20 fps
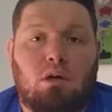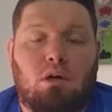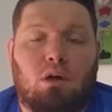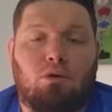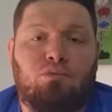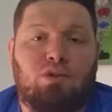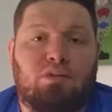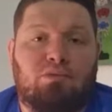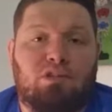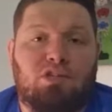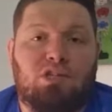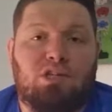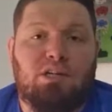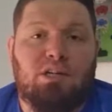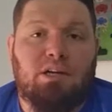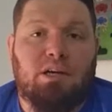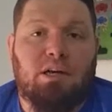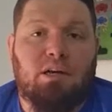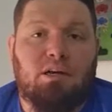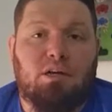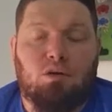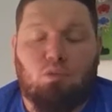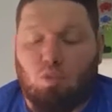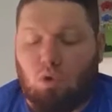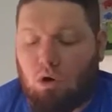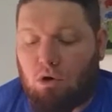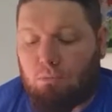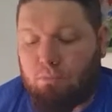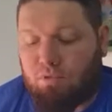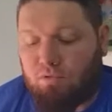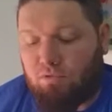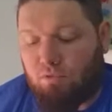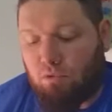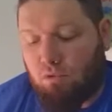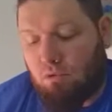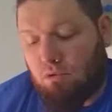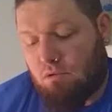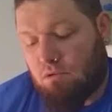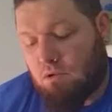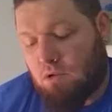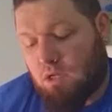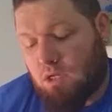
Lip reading: I've never seen it out in a while before.